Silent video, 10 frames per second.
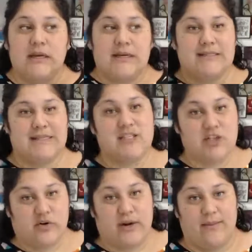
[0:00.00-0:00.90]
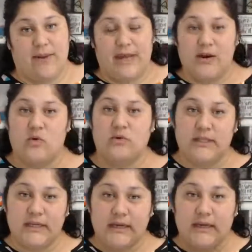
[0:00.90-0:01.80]
is Instagram, and it
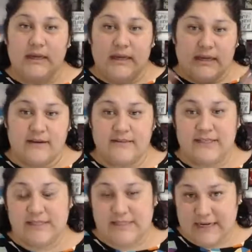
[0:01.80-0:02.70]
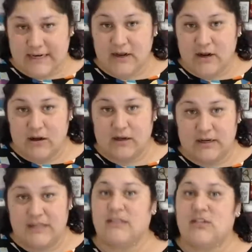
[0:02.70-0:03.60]
only gives us data on
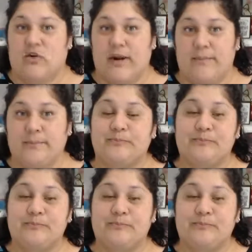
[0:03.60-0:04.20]
Instagram.